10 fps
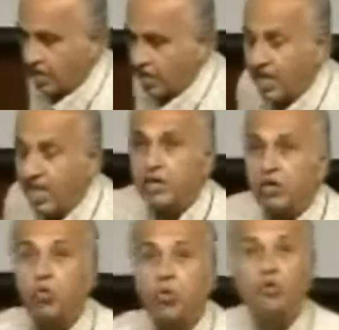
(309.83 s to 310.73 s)
An
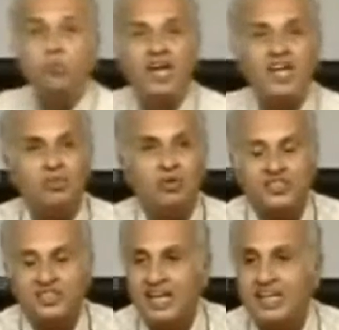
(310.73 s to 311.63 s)

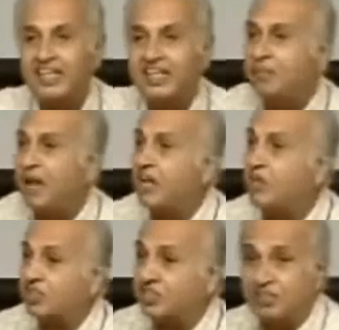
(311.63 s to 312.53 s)
elderly man
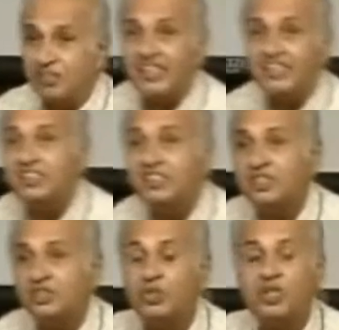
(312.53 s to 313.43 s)
was invited
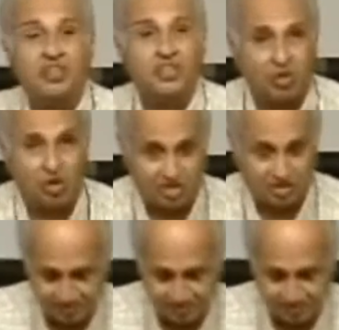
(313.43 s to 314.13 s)
to give a talk.